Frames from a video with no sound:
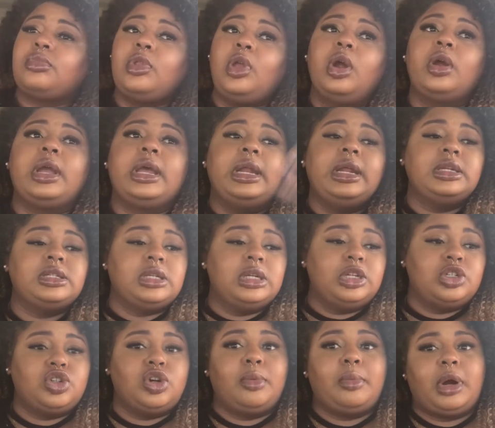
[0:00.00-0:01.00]
or getting into
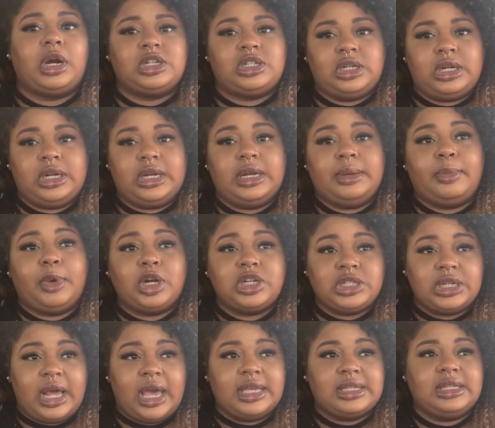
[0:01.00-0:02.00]
digital
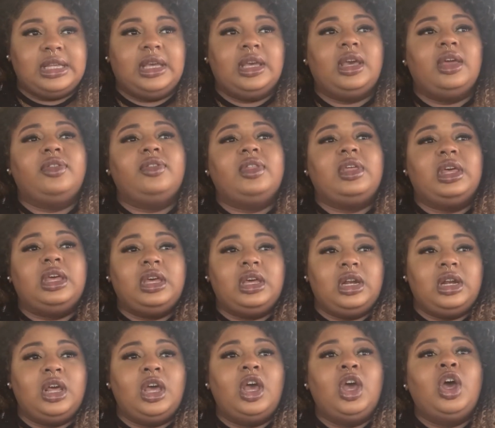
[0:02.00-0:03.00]
merchandising and
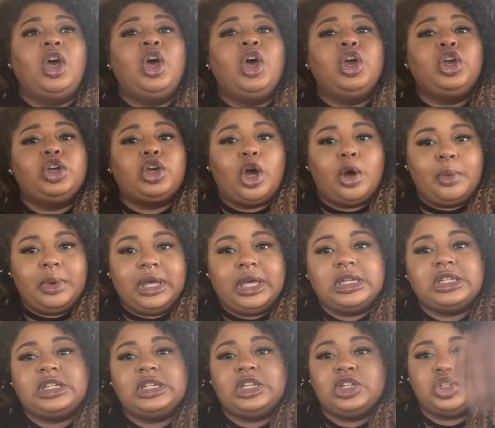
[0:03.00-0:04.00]
then going
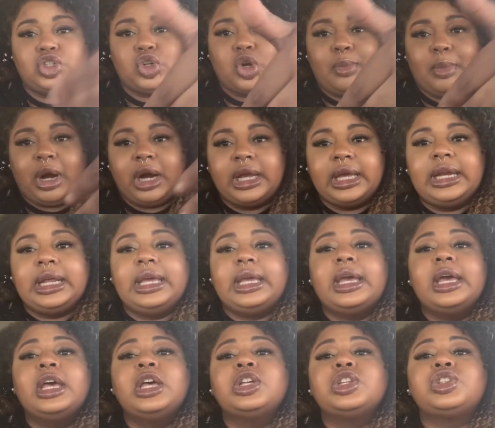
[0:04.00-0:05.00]
into digital marketing.
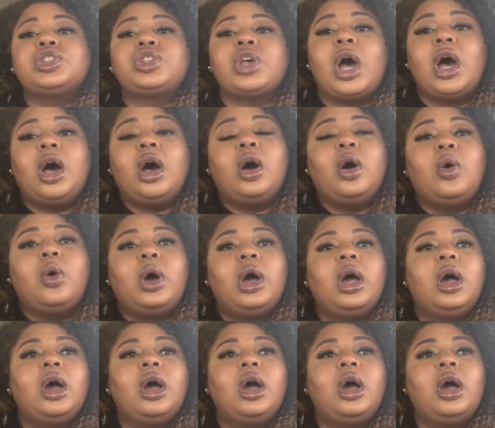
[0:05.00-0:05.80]
So